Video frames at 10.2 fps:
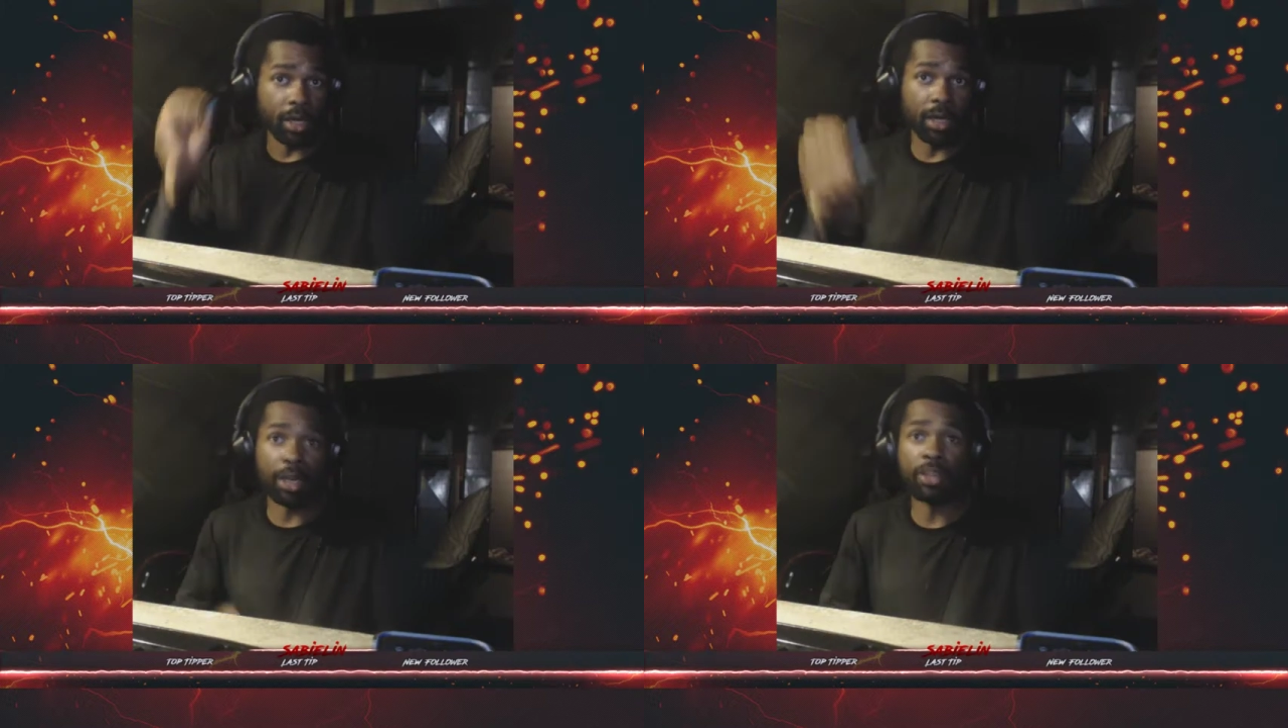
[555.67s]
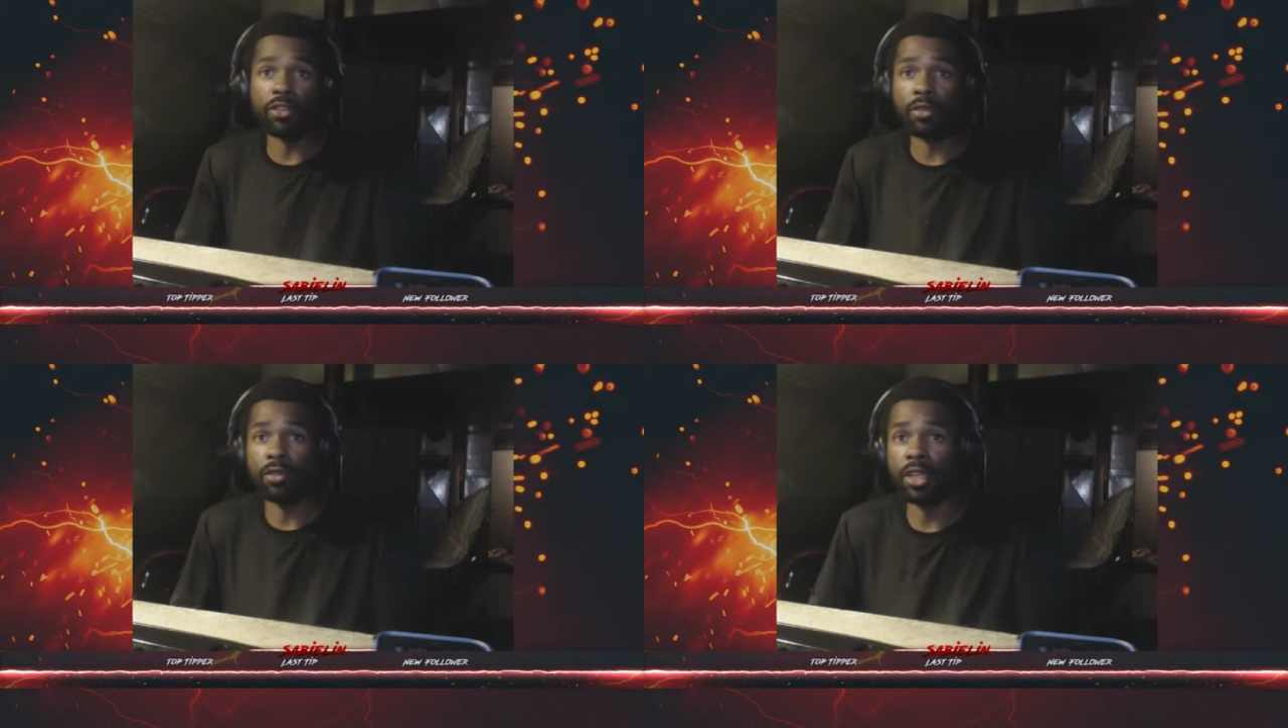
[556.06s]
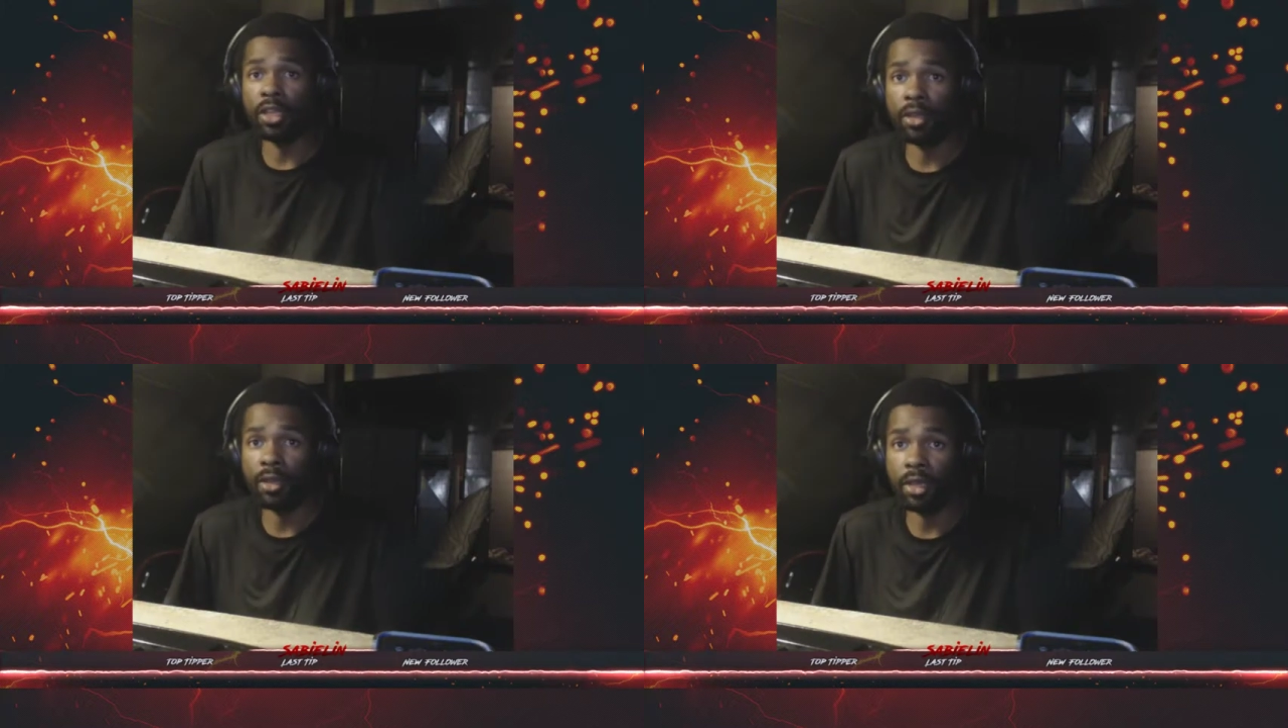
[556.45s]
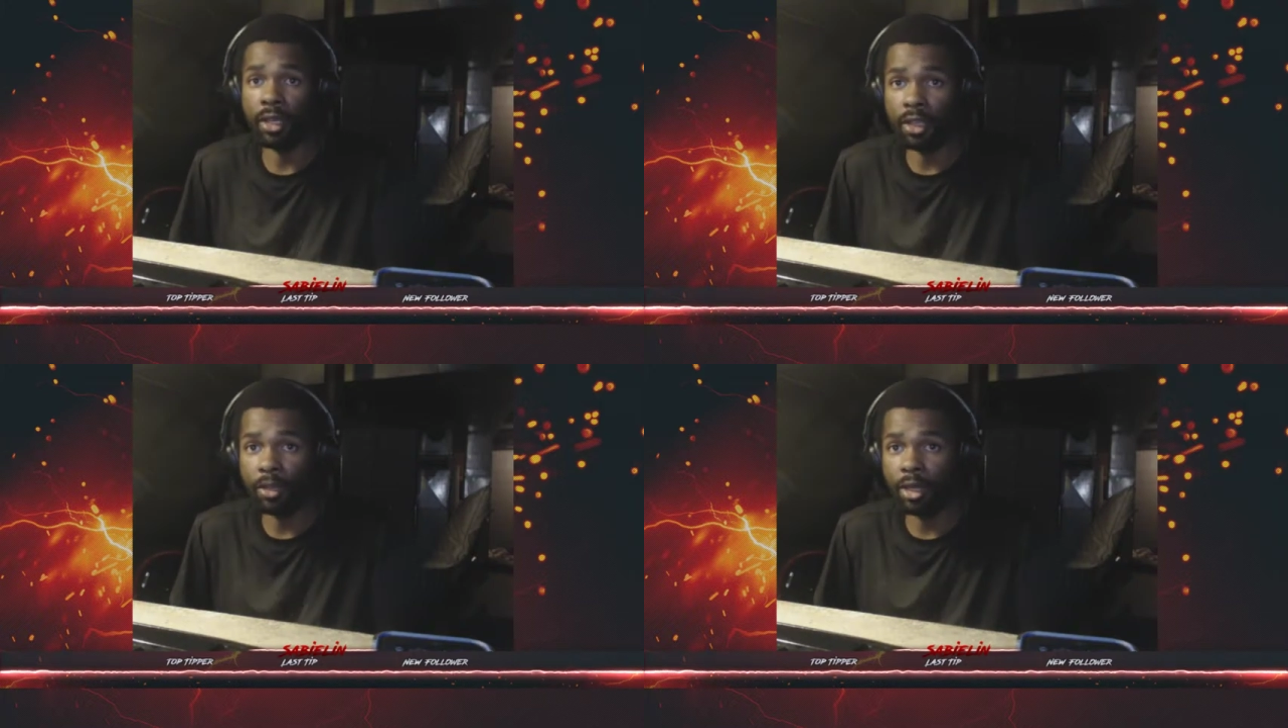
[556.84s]
unto thee
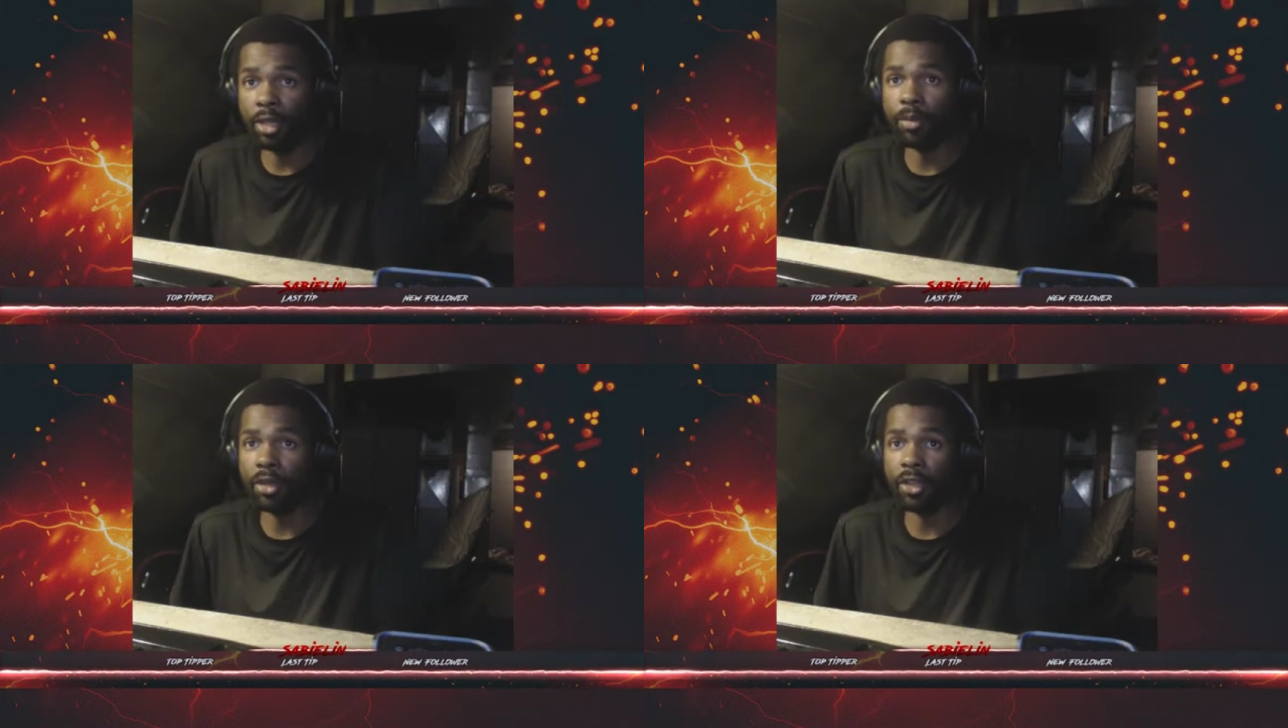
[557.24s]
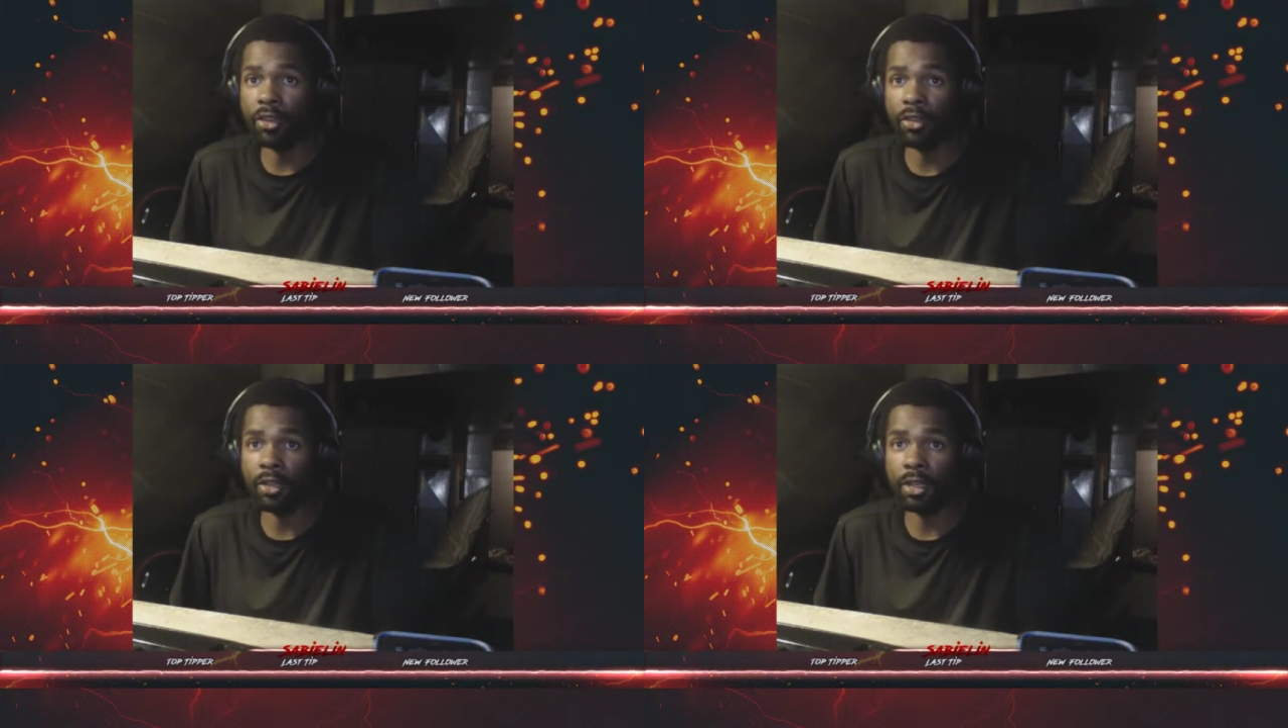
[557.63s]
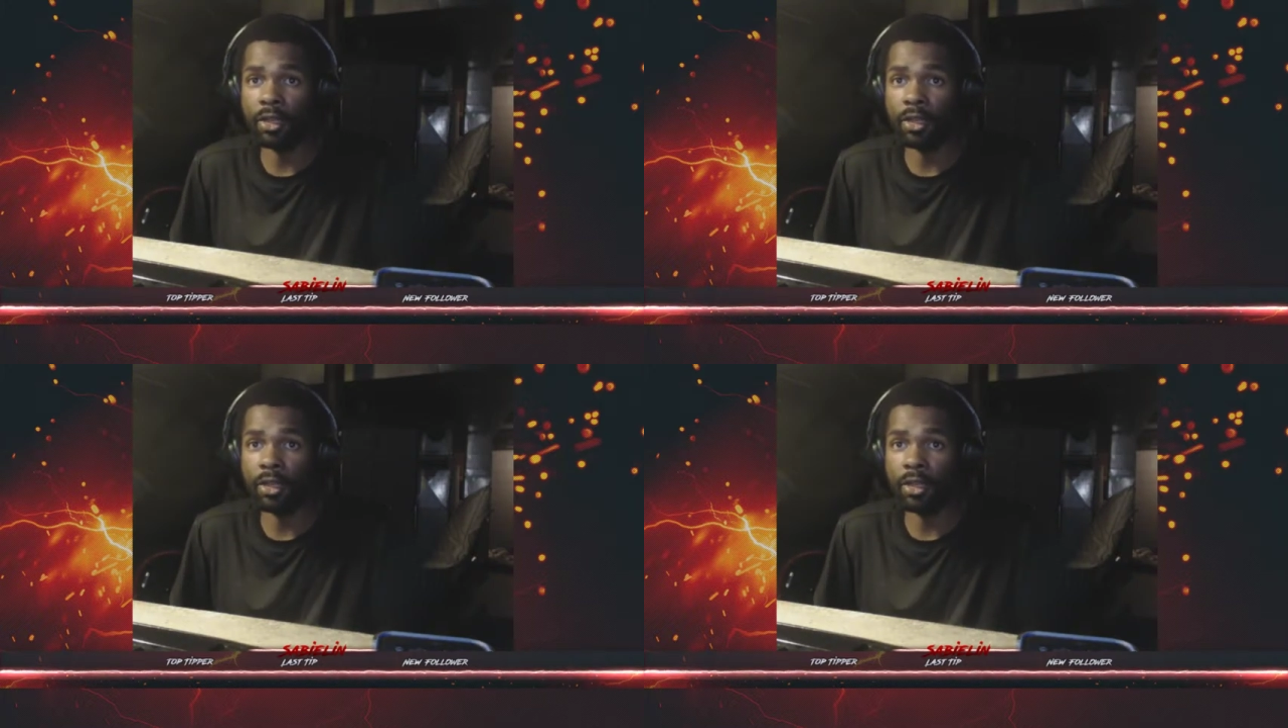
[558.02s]
an eminent place,